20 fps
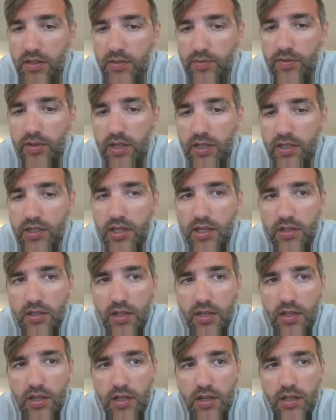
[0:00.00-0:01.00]
project.
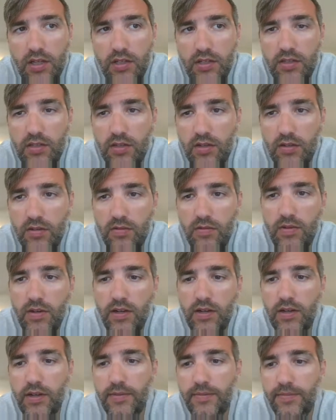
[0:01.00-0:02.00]

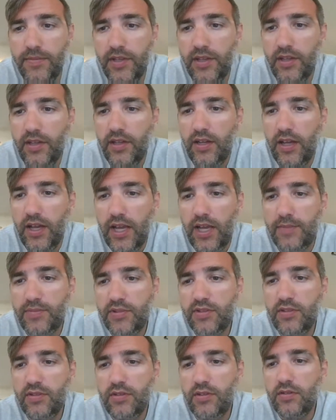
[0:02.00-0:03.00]
So
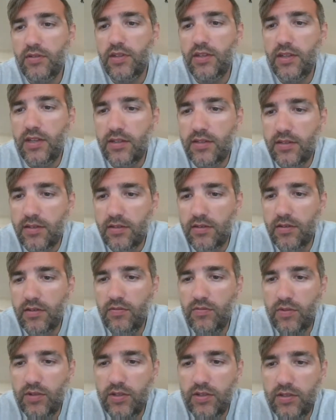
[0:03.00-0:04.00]
absolutely, that's a
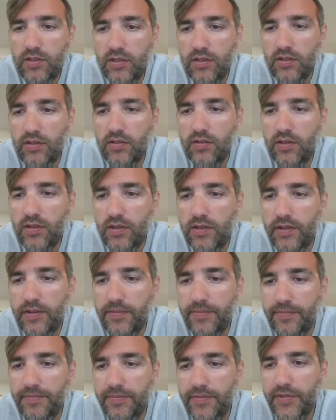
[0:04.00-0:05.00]
good one to
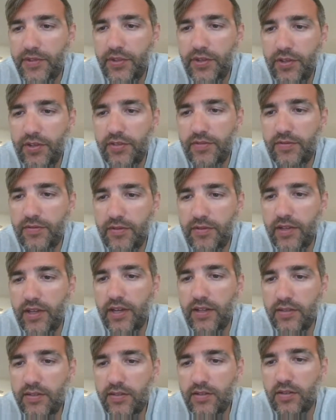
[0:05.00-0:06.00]
use for
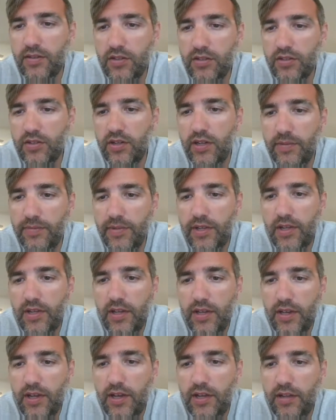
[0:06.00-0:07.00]
that. So good job.
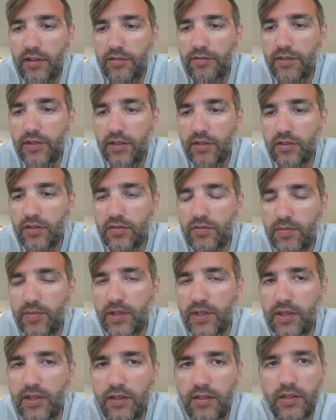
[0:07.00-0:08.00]
Elephant ears would
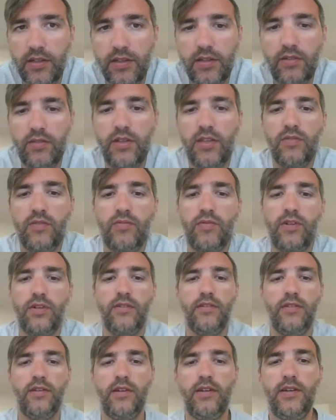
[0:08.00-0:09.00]
be a unique
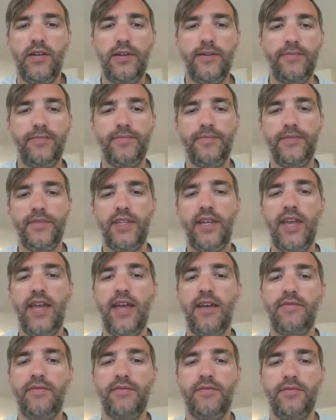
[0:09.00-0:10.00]
one to
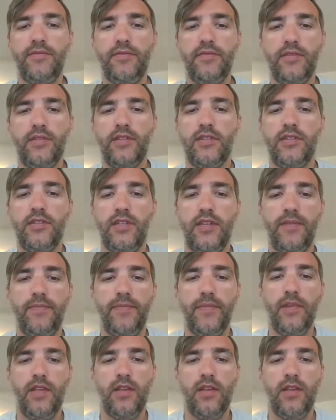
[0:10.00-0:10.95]
have to see,